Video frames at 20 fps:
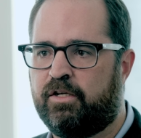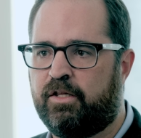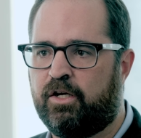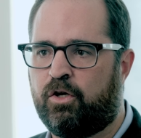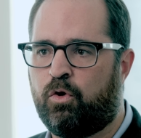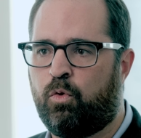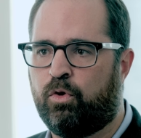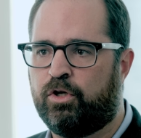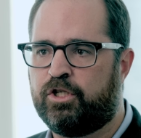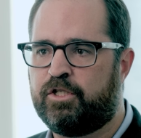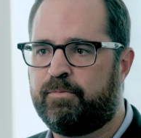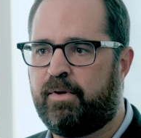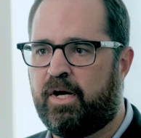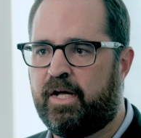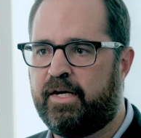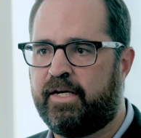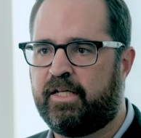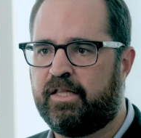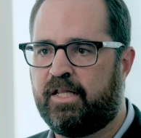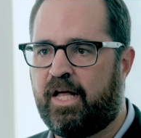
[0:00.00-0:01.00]
the
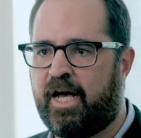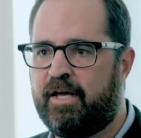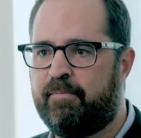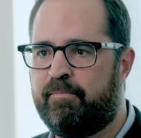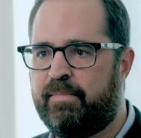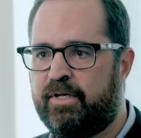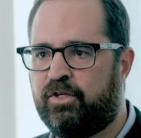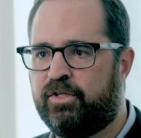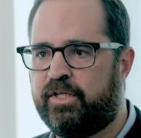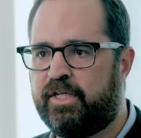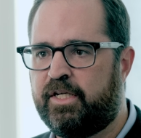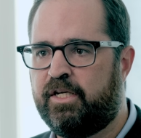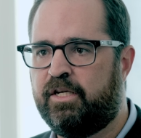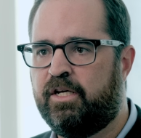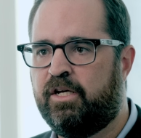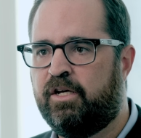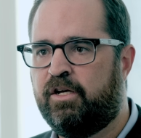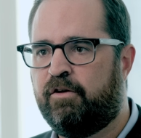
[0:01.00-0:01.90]
corresponding liability